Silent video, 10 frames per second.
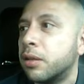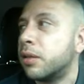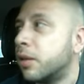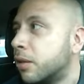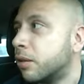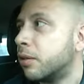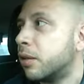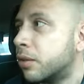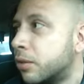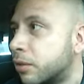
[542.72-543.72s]
that
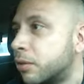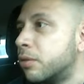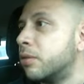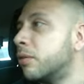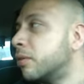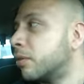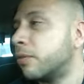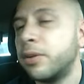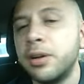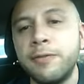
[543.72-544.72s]
the
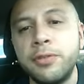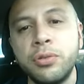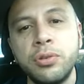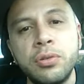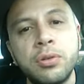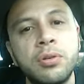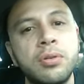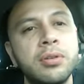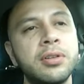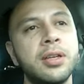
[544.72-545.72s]
very few
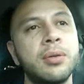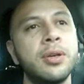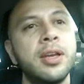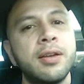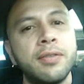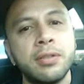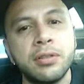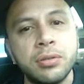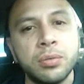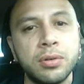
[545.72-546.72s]
unicorns that we have in
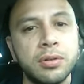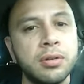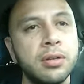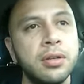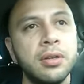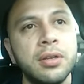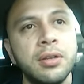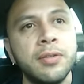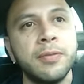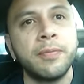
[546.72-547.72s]
this world,
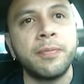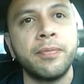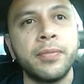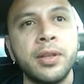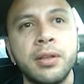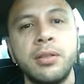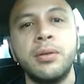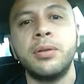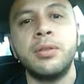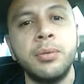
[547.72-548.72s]

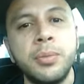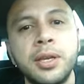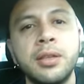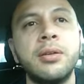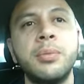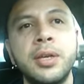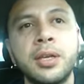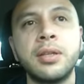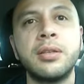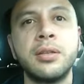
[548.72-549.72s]
they'll
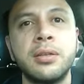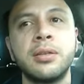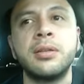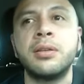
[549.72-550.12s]
make it to